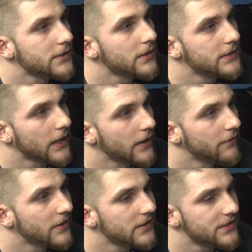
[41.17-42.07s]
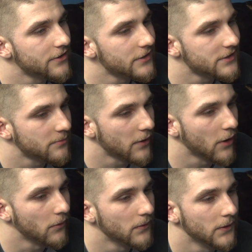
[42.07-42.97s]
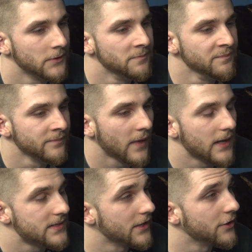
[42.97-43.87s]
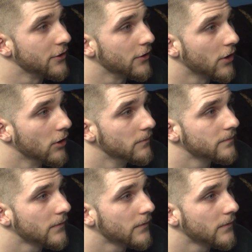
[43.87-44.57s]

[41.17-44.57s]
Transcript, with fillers: I started taking everything serious about, I'd say a year ago.